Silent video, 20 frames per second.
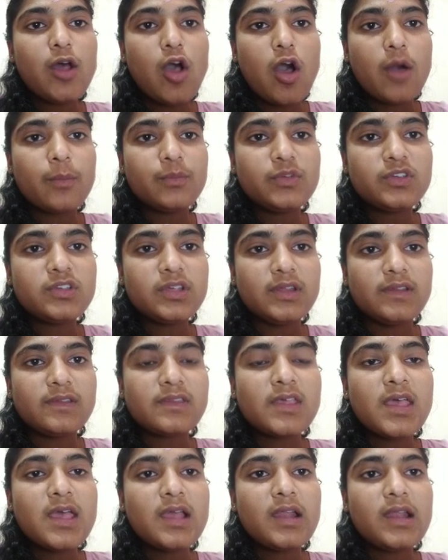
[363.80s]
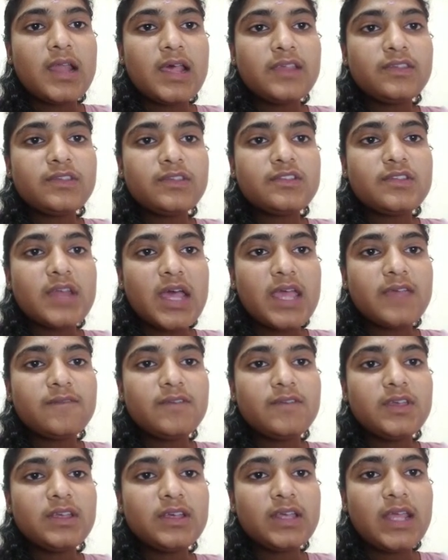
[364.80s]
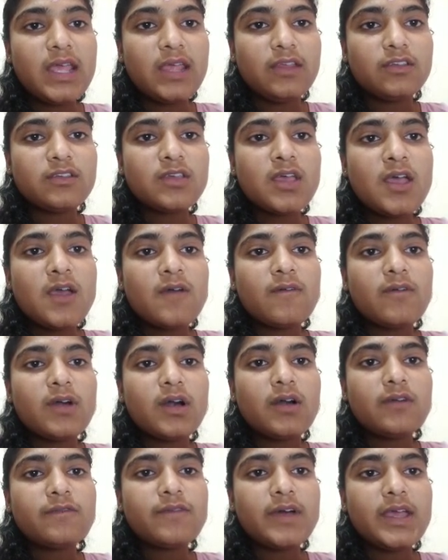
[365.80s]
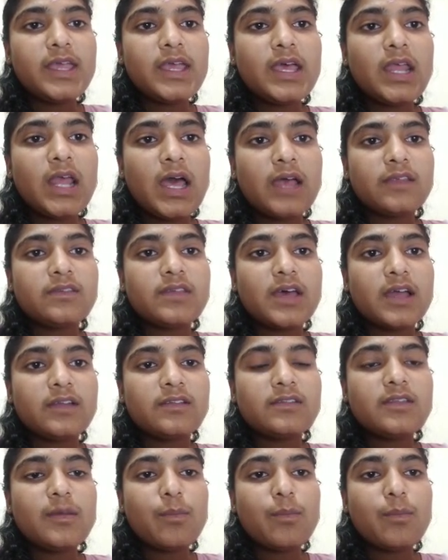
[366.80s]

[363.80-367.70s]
options, less driving range, fire hazards.